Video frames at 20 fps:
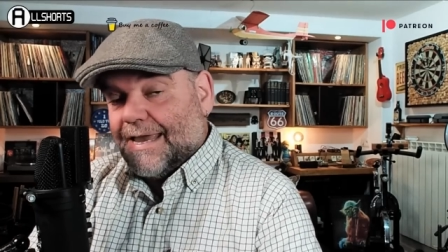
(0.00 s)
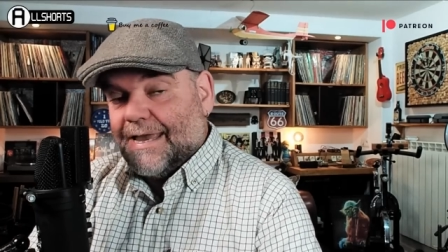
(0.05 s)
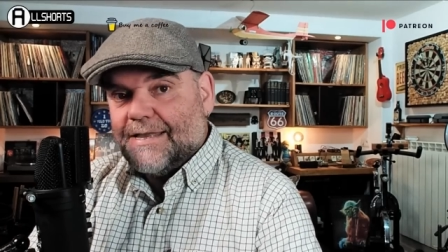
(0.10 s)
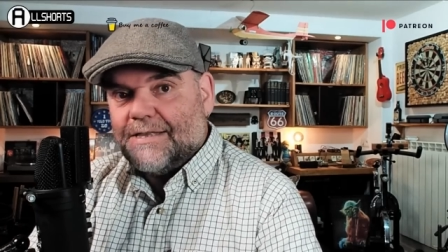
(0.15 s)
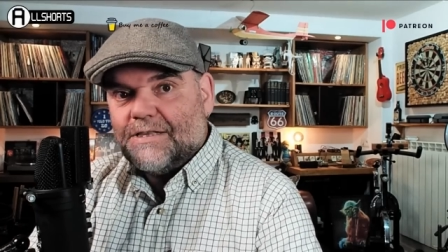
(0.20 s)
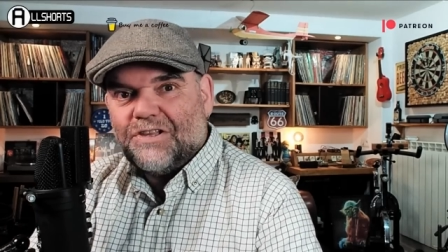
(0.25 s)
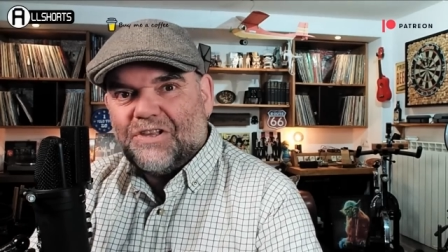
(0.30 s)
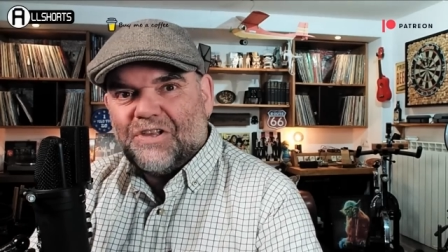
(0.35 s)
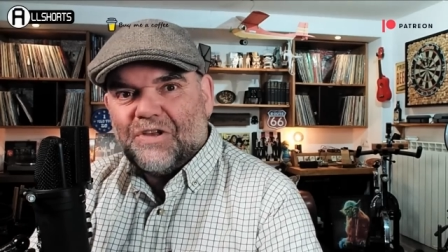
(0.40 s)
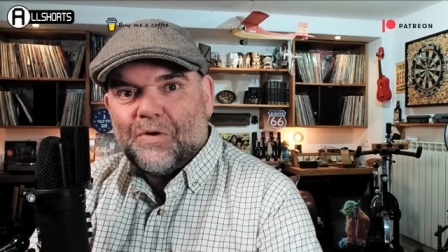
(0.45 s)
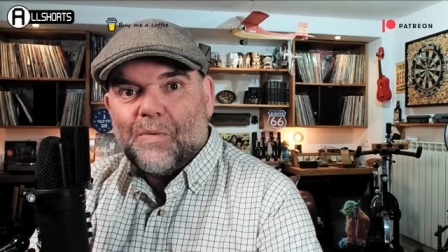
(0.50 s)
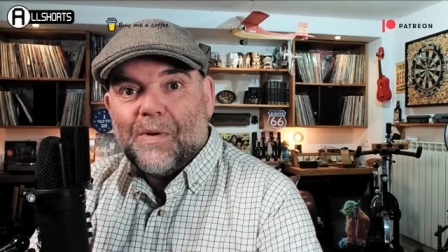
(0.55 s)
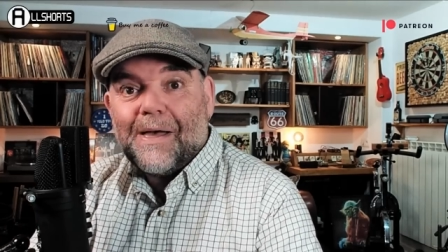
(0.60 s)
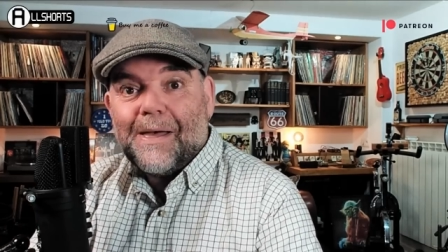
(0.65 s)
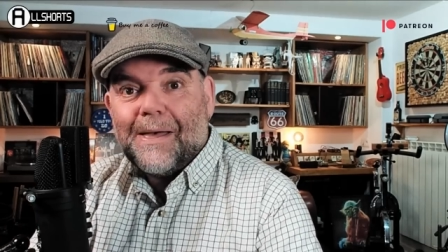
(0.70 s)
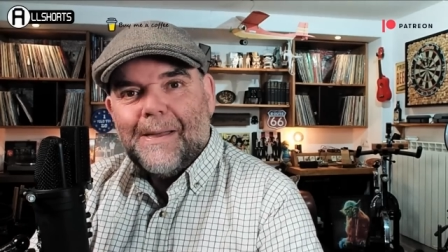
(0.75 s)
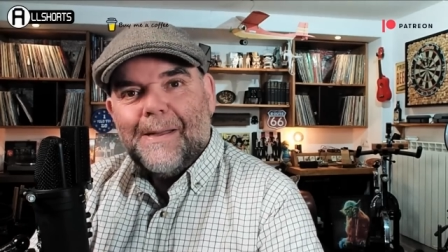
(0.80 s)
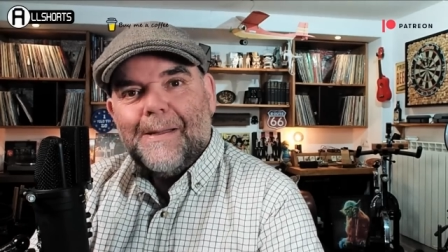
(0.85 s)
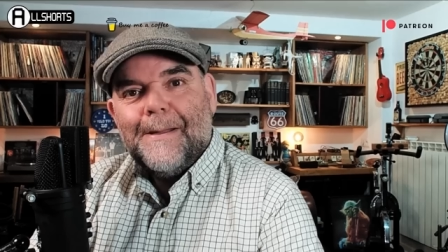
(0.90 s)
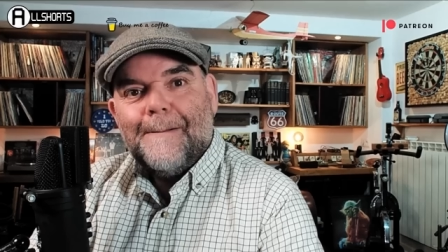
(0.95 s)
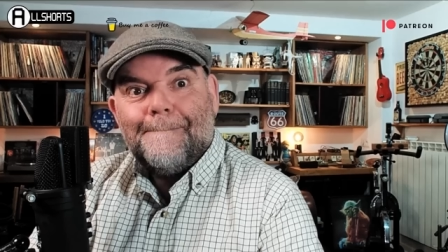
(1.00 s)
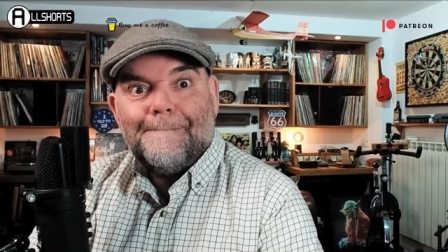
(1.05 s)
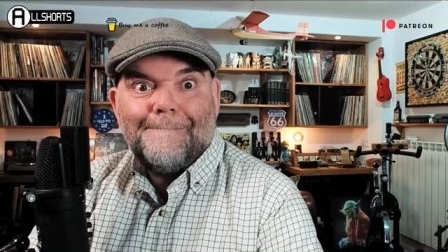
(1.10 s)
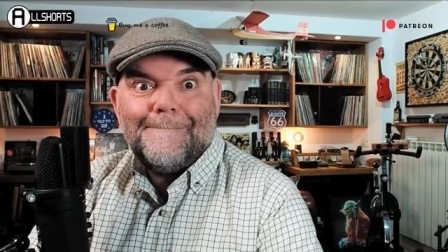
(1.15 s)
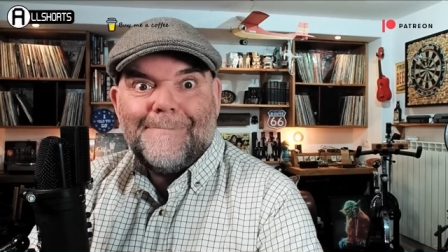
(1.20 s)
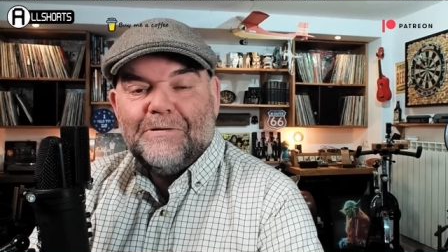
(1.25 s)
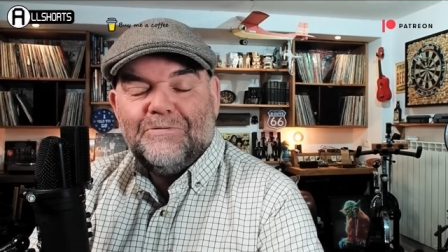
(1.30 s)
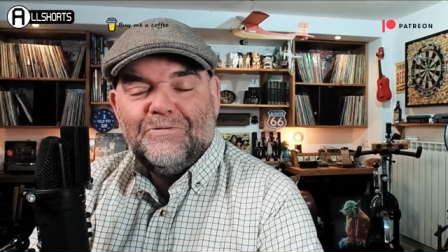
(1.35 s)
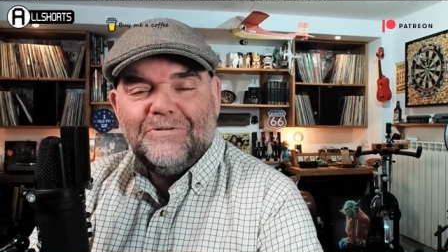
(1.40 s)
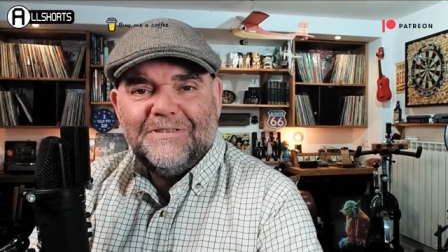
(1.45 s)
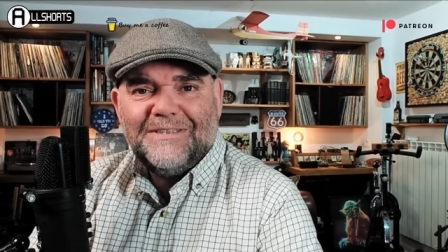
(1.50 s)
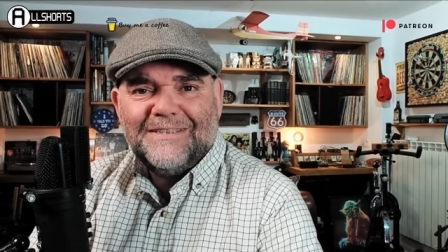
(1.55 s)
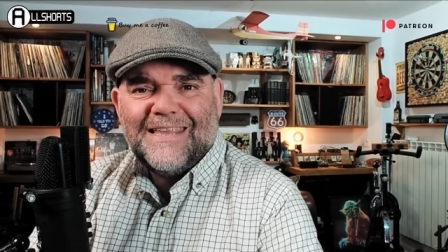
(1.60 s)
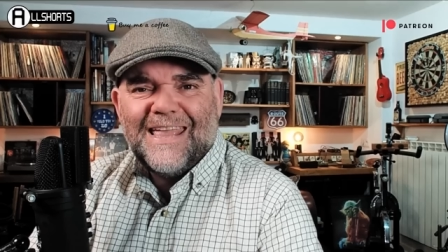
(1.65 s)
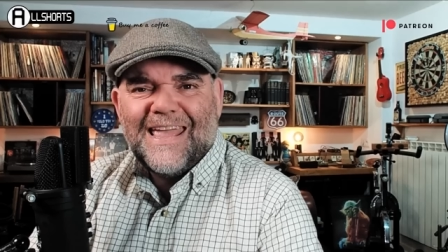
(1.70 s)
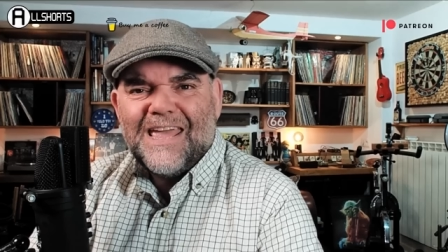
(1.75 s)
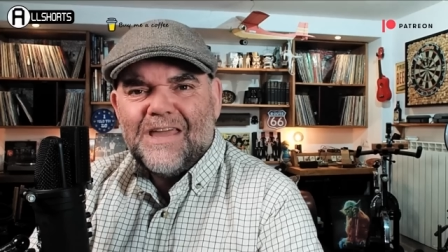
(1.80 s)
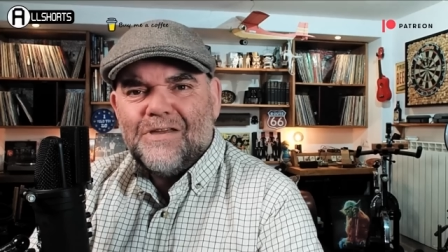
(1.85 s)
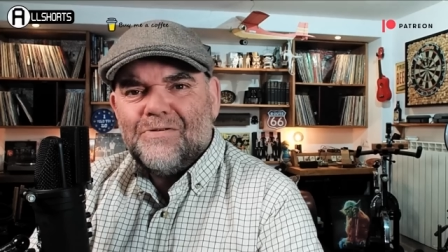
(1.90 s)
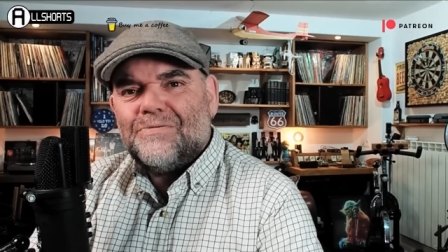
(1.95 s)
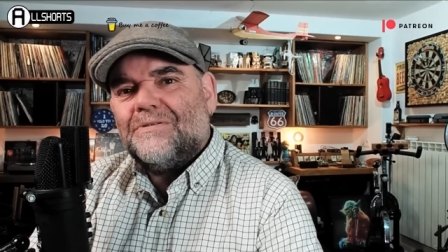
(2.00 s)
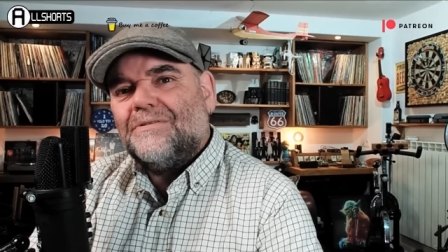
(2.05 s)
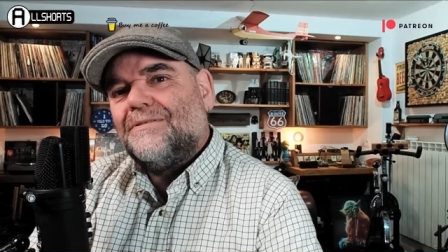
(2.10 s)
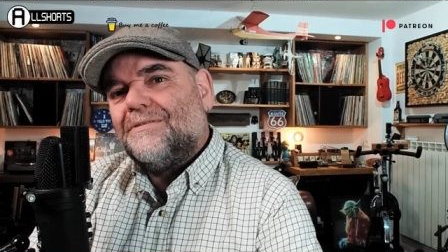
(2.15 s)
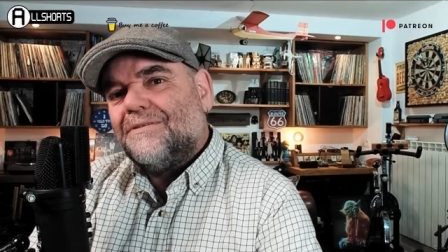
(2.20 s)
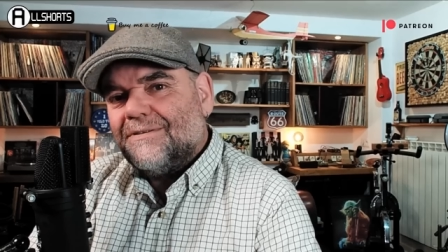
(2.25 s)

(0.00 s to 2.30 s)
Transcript: into a meltdown.